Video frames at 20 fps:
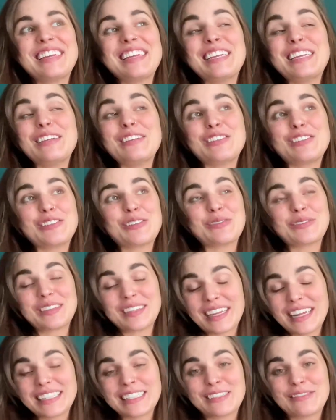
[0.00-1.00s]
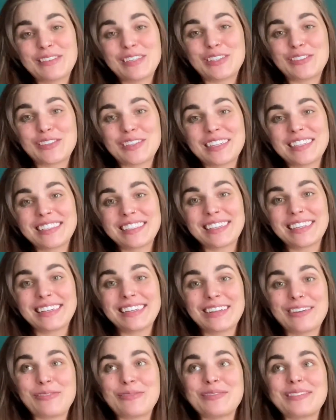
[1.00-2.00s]
he shows lots of interest and
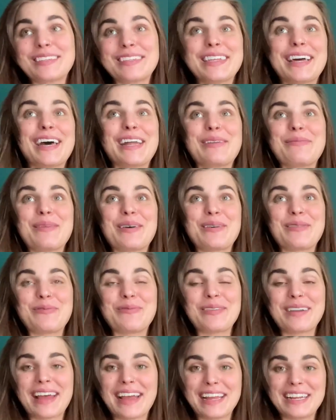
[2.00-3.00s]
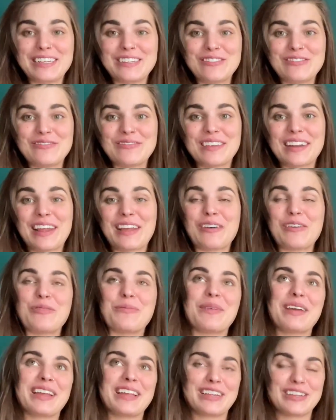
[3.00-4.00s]
knows a lot about what I do, and I
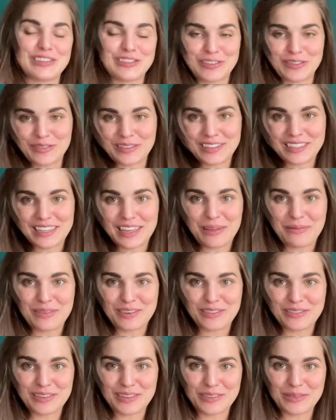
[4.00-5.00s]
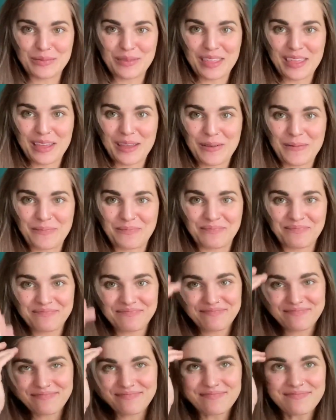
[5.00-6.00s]
hope I can show the same interest with him
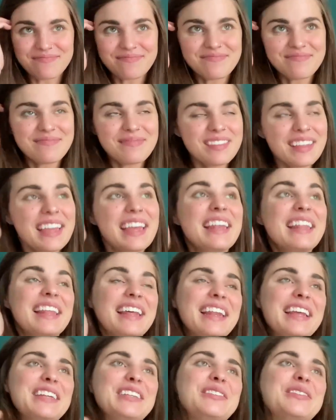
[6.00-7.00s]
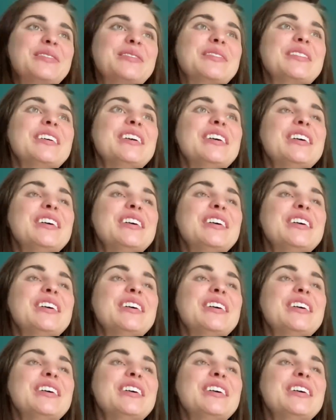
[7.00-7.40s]
and that I do.